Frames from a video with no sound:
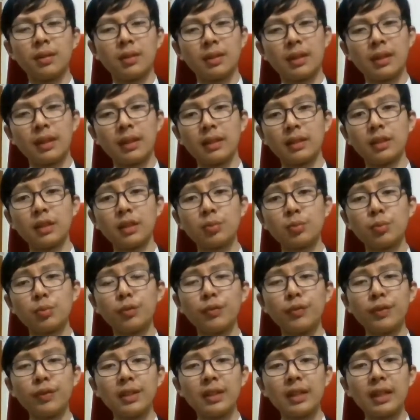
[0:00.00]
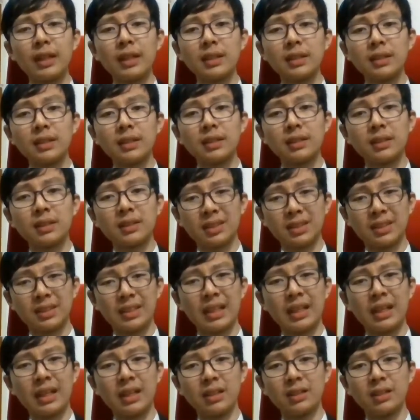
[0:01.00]
and this movie does
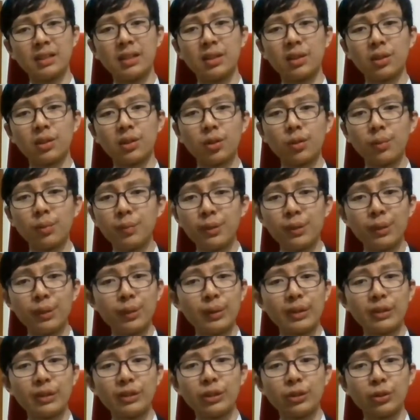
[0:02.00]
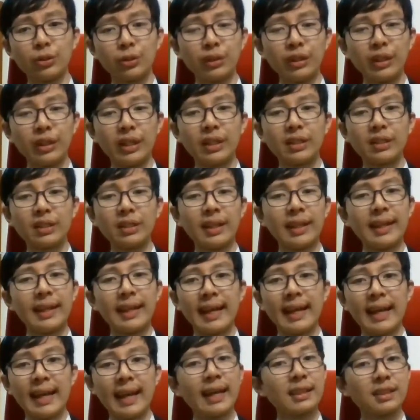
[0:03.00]
tell the Romeo and Juliet
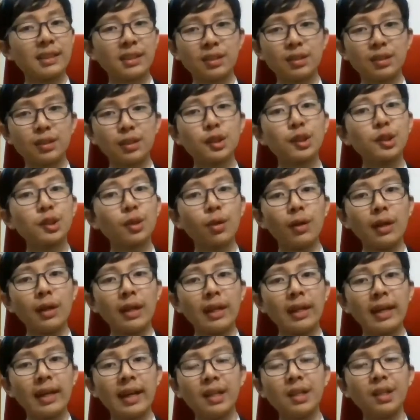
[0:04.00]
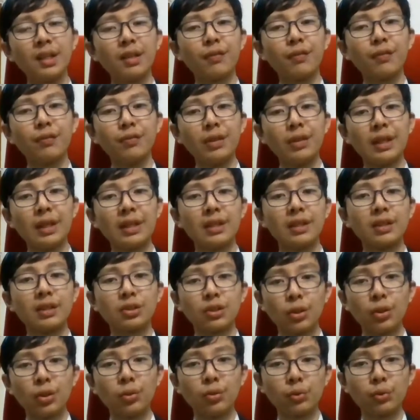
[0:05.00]
esque story, kind of in its
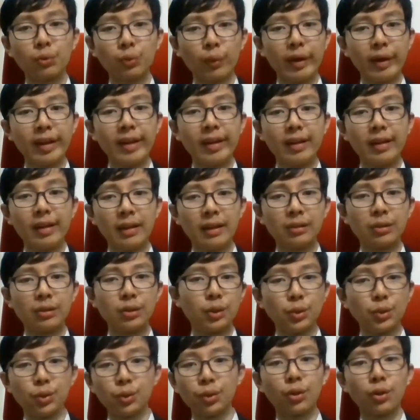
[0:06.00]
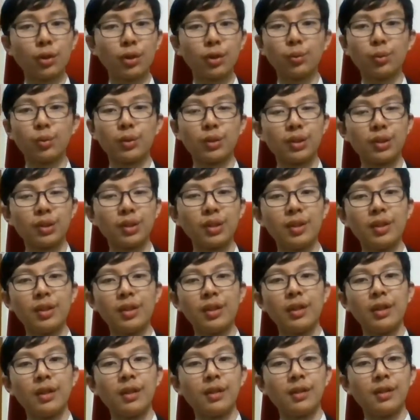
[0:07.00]
own way in New York with,
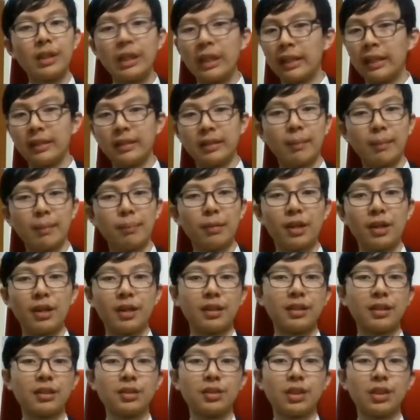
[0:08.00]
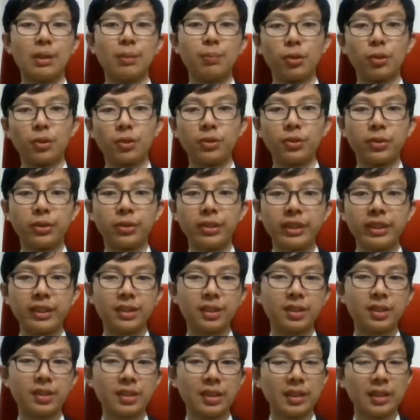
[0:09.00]
with Americans and Puerto
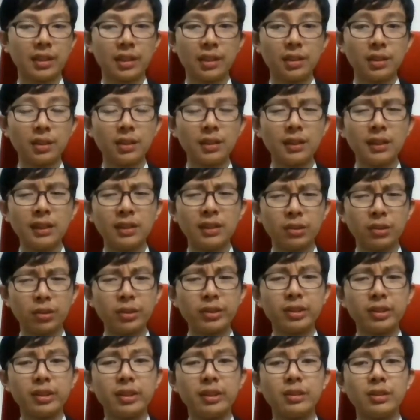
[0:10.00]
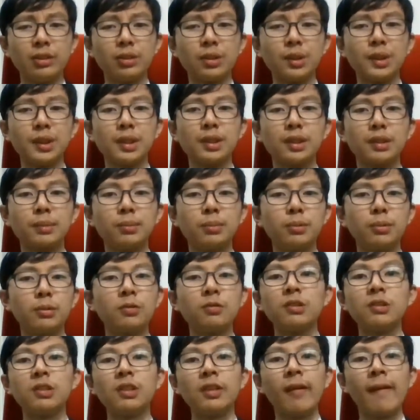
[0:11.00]
Ricans, and I really really enjoyed this
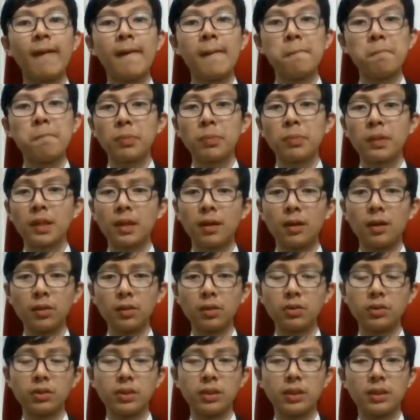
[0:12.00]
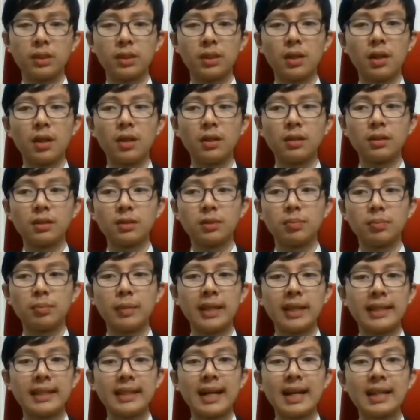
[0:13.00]
movie, although the songs
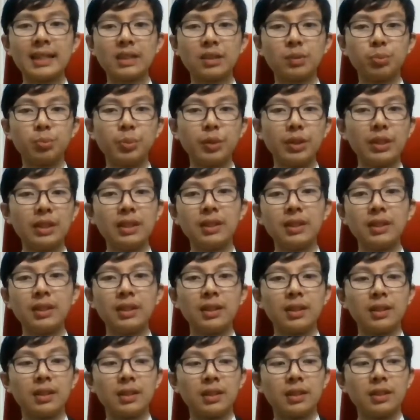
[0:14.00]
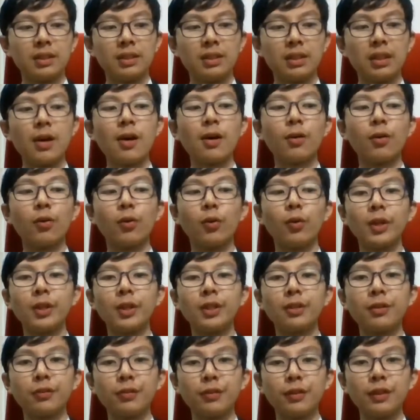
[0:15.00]
may not be sung
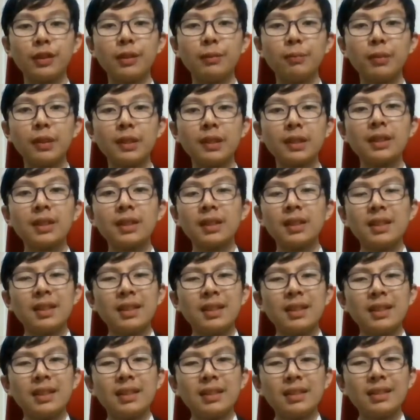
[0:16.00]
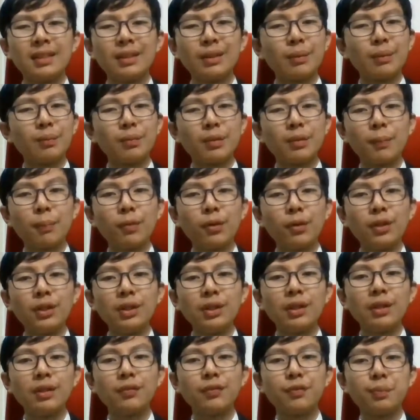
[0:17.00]
wonderfully, but the
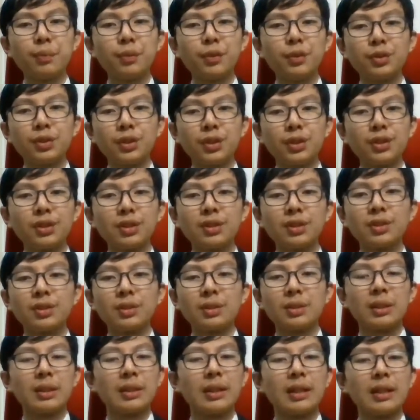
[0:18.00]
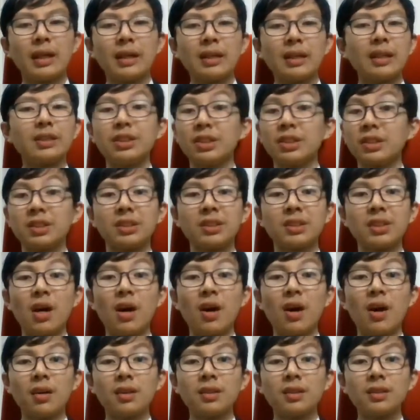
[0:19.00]
point of musicals are not just
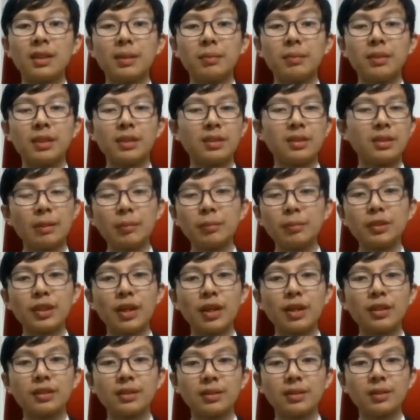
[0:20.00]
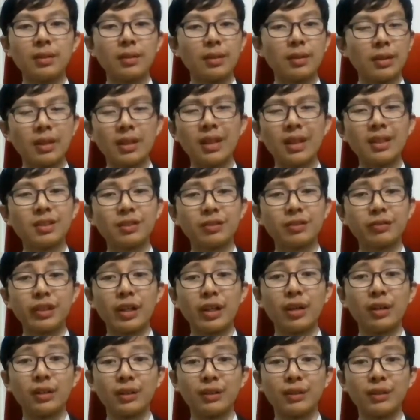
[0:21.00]
songs. I mean, some songs lots of
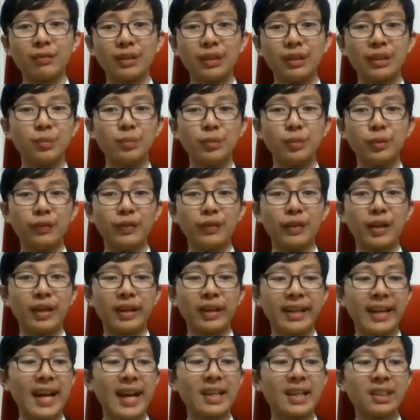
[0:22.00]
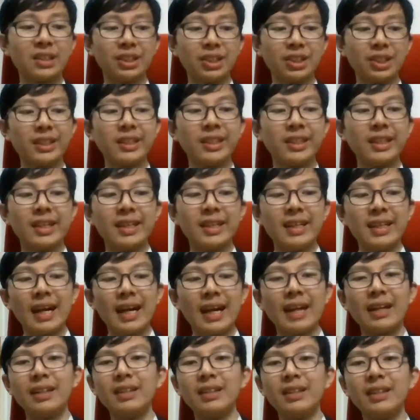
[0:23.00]
songs of this movie are catchy.
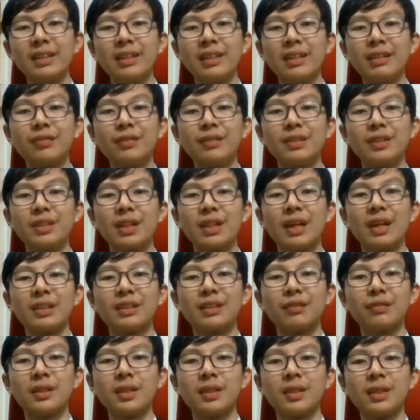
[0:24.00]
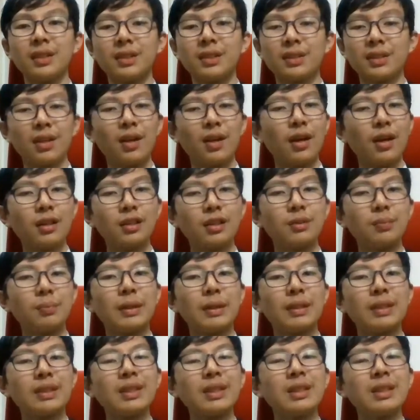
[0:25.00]
I really loved lots of these songs,
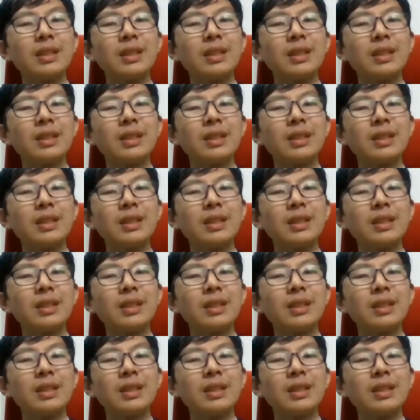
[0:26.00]
but